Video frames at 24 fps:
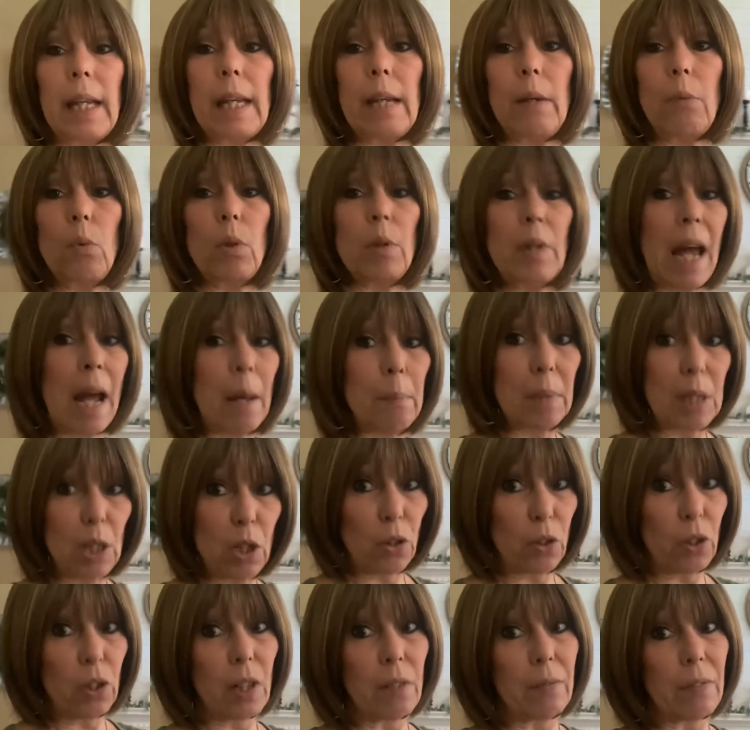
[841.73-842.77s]
it would not be
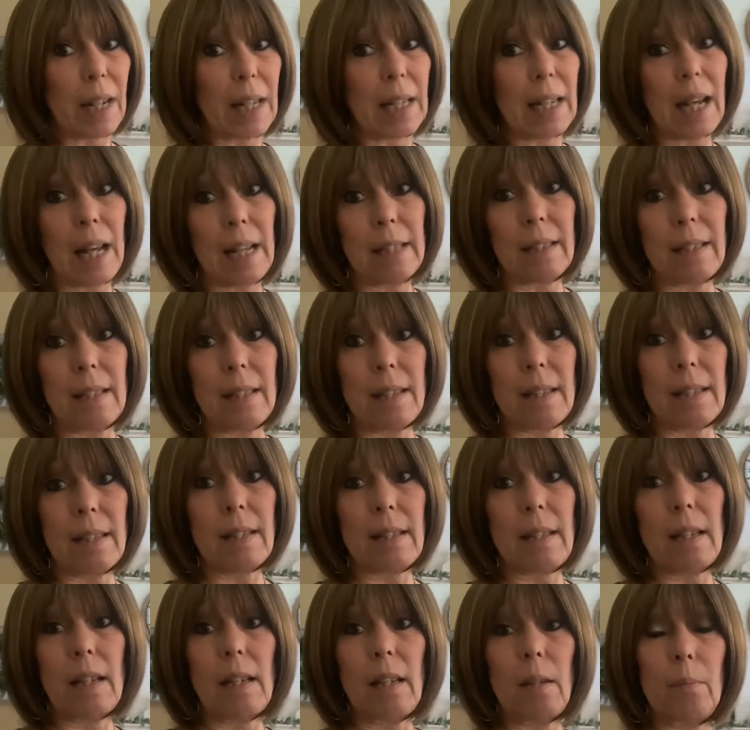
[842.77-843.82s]
good if I got
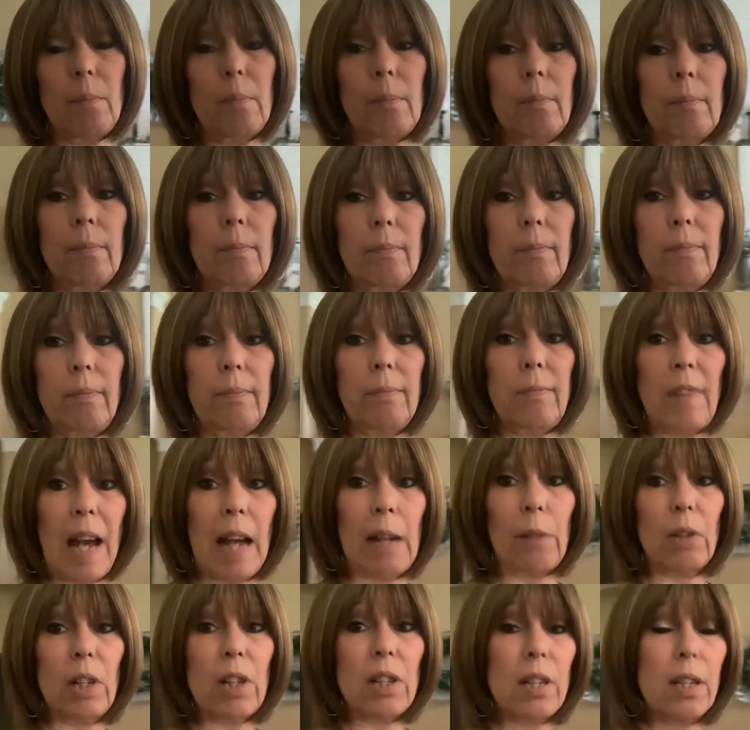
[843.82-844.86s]
this um,
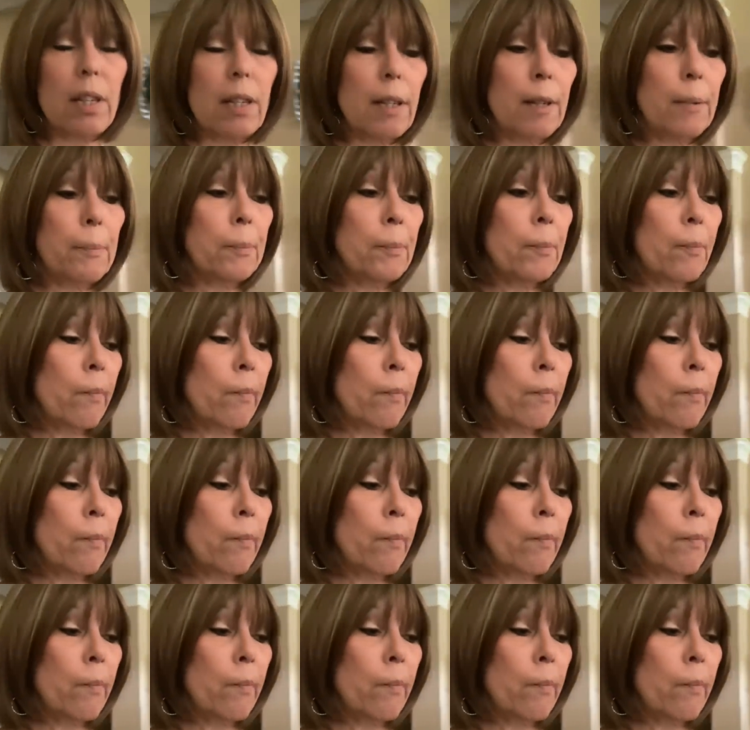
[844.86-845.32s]
virus.